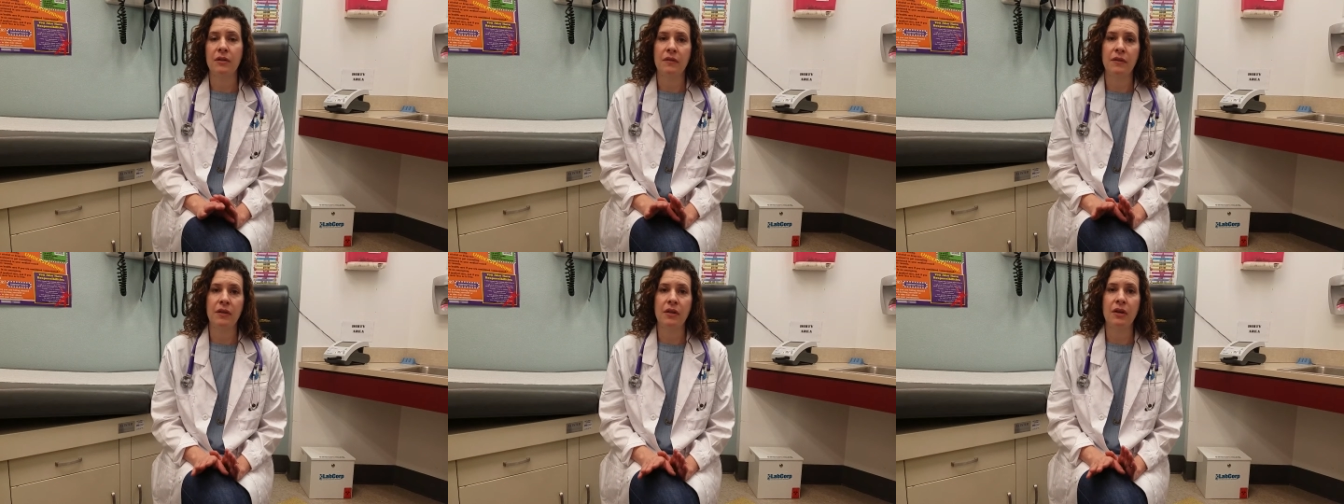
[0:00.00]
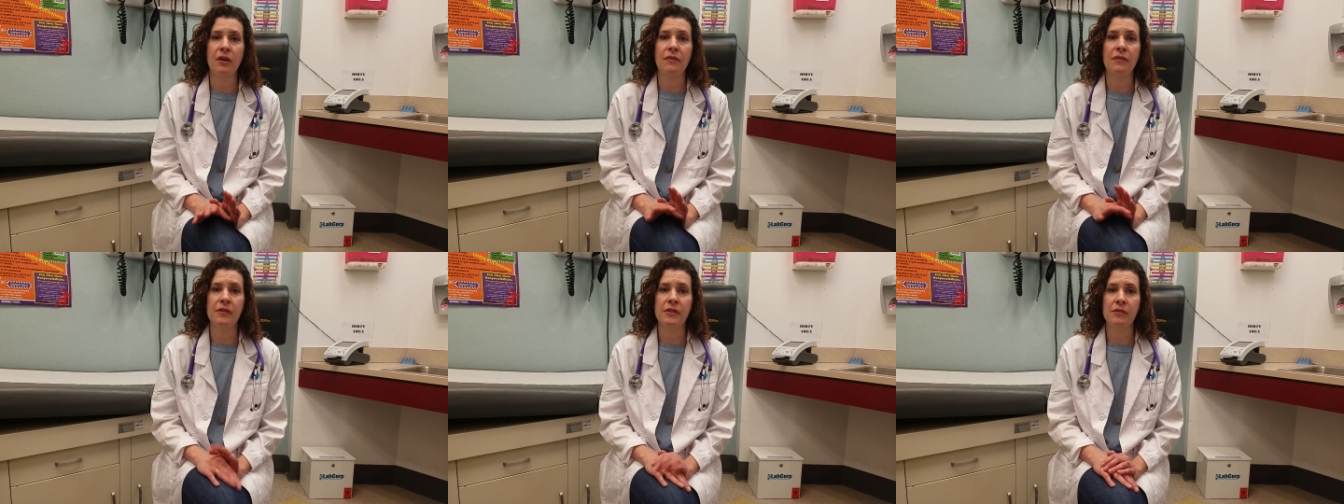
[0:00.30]
the
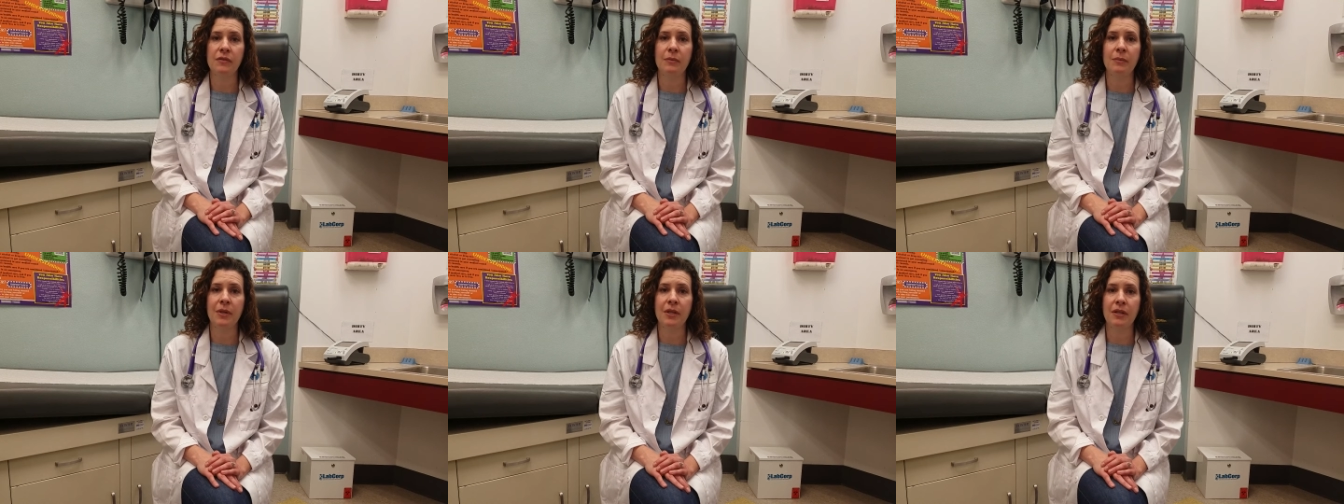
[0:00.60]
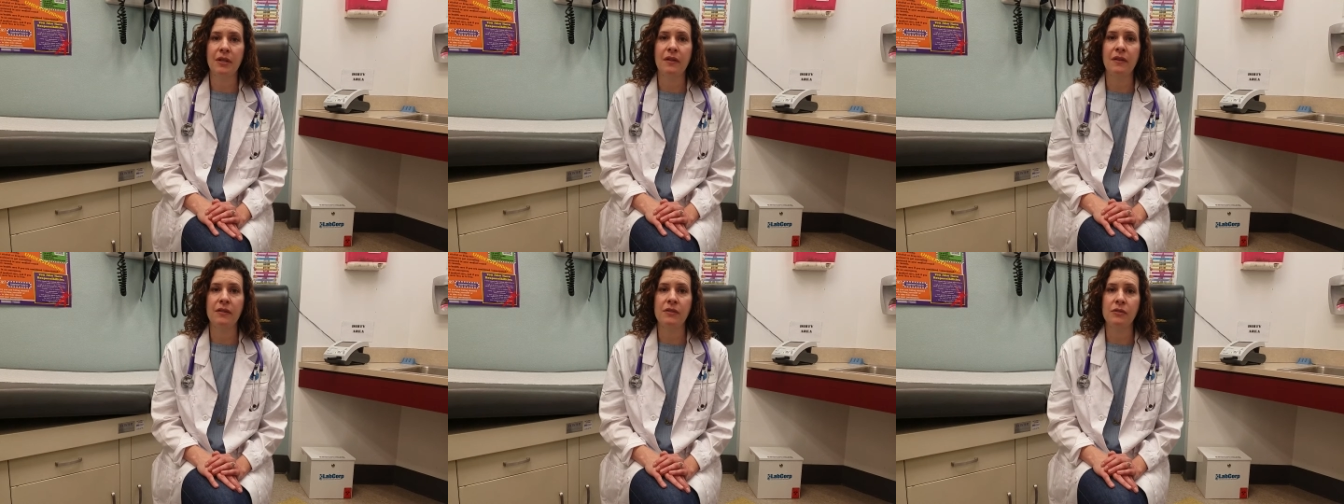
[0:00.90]
Office for Mental
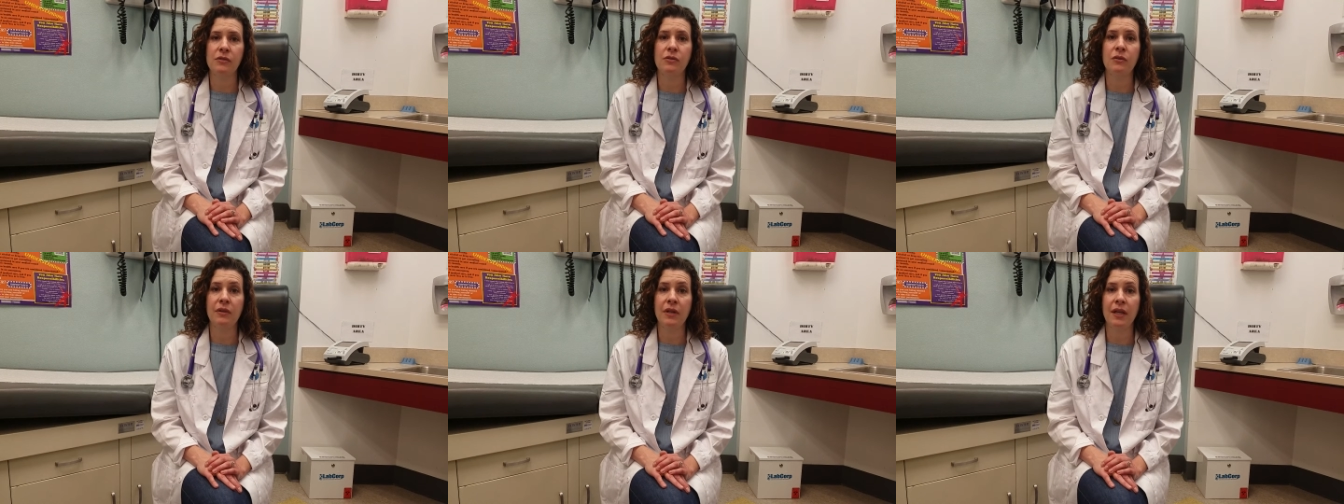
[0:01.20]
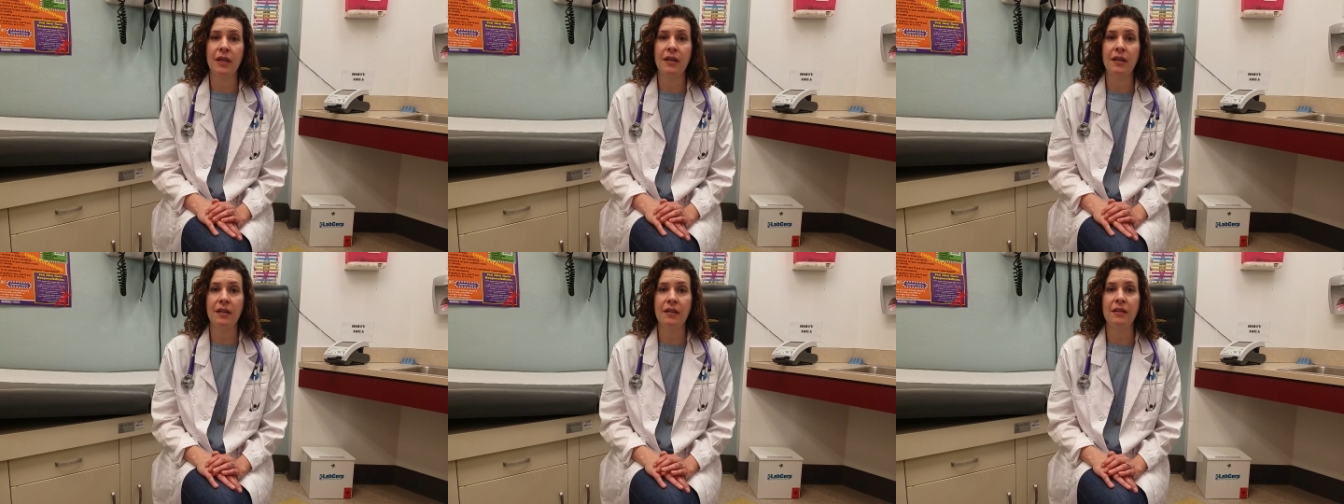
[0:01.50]
Health is
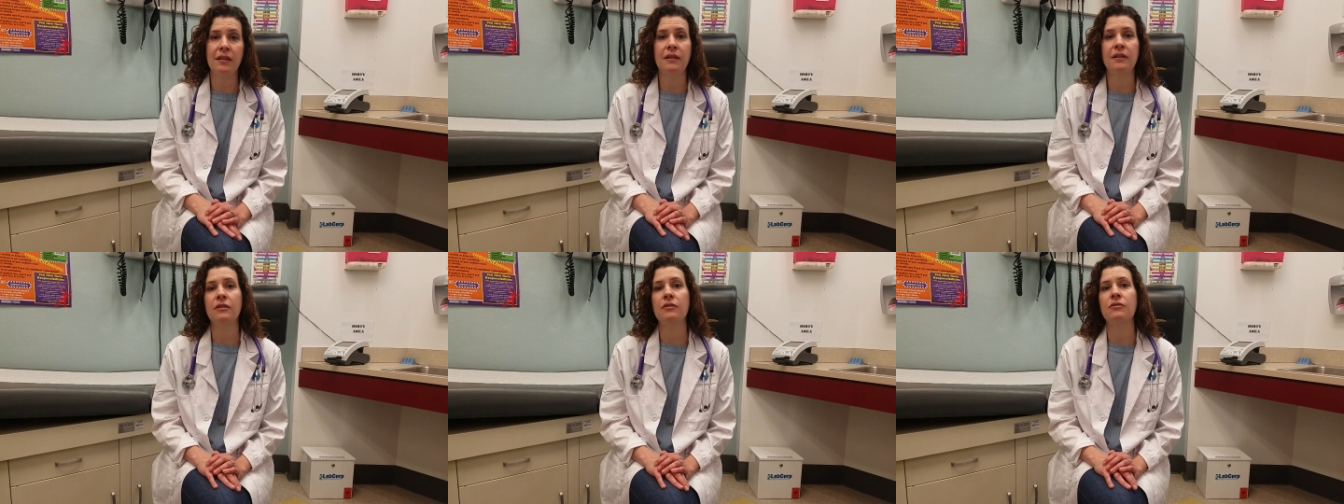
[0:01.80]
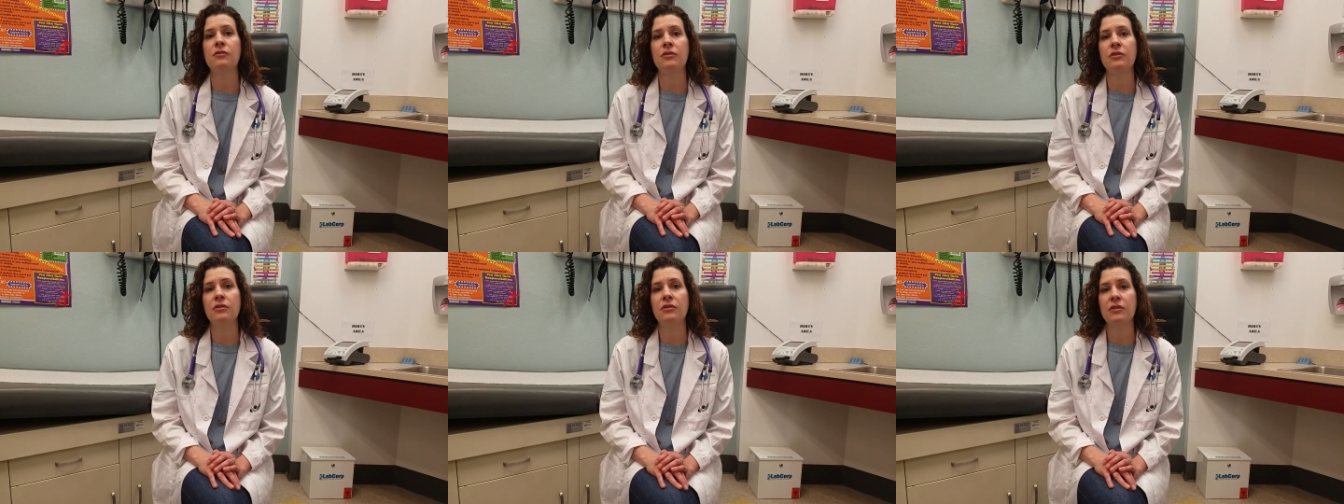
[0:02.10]
located in the
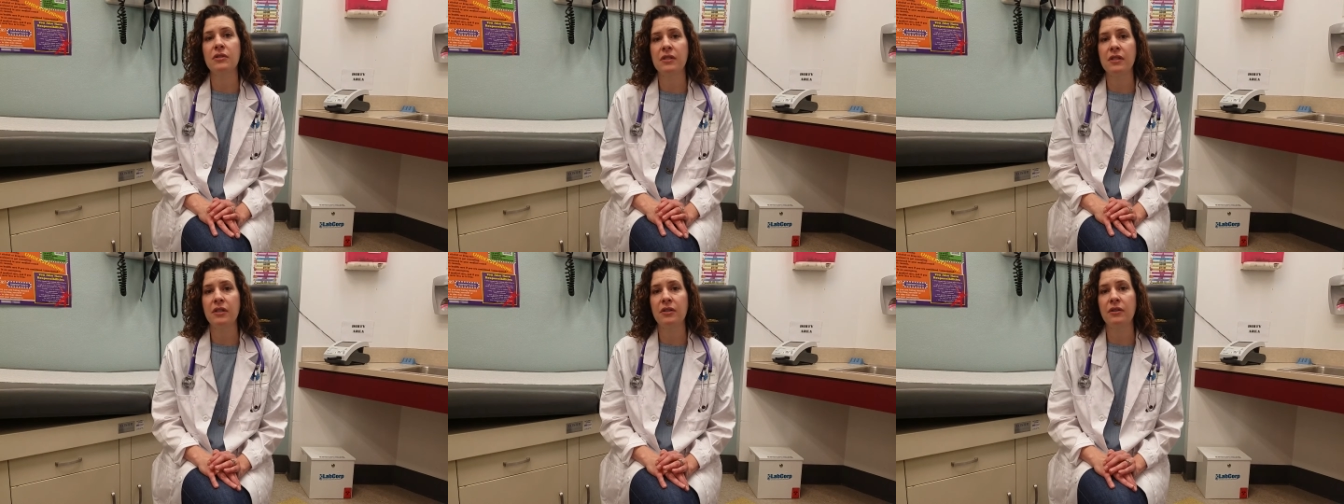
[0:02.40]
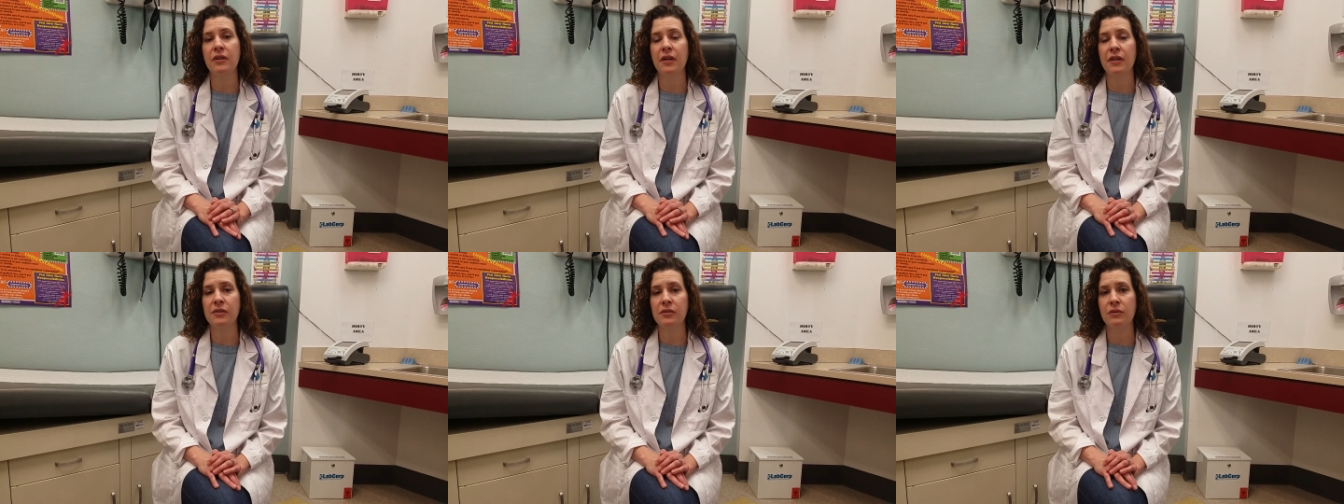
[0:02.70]
junior, senior
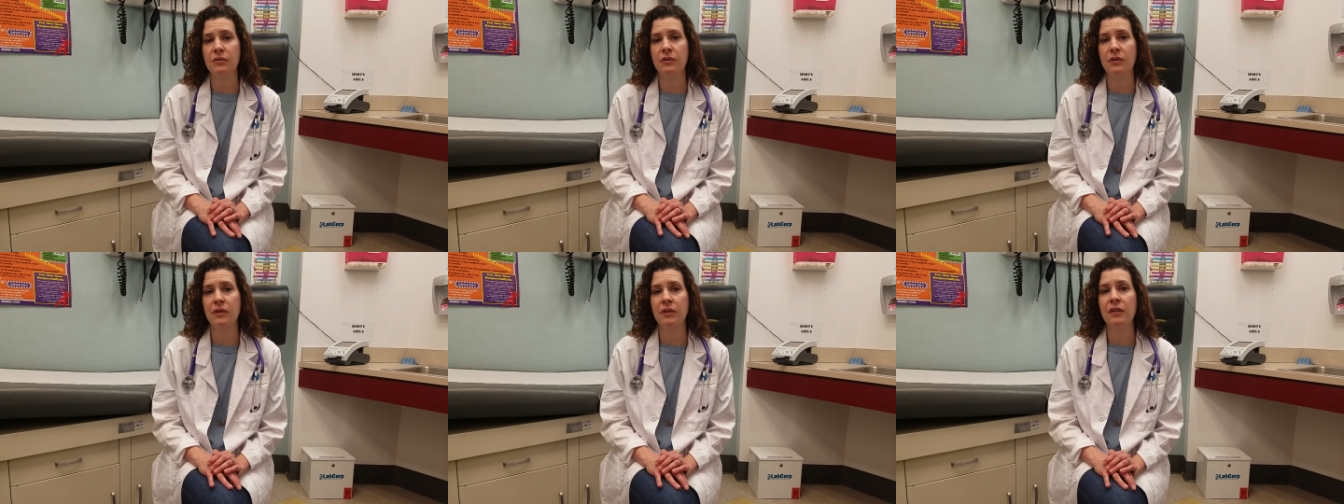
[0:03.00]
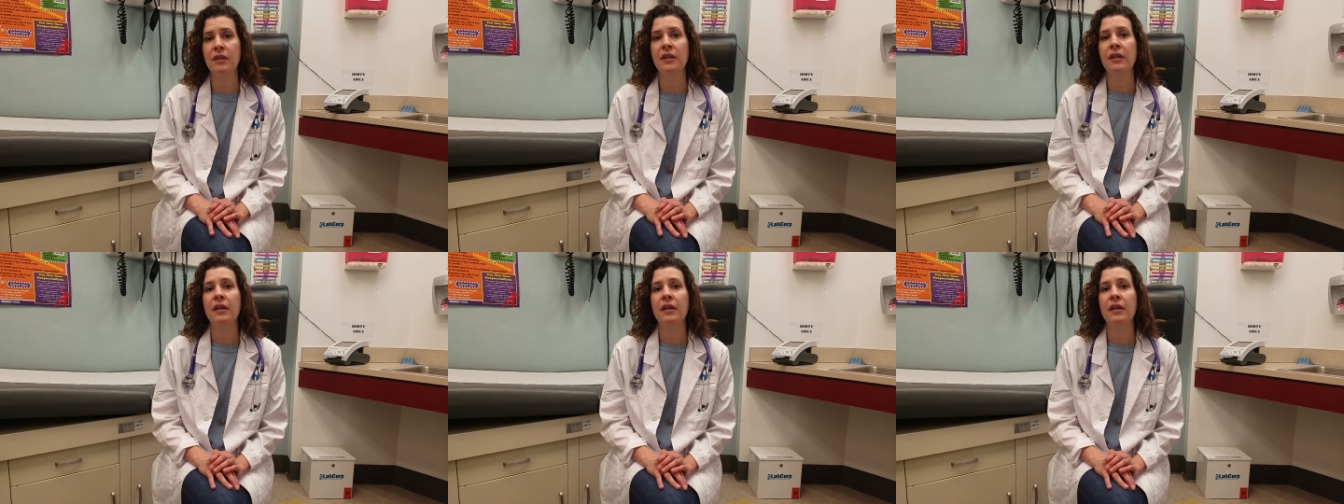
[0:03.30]
high school.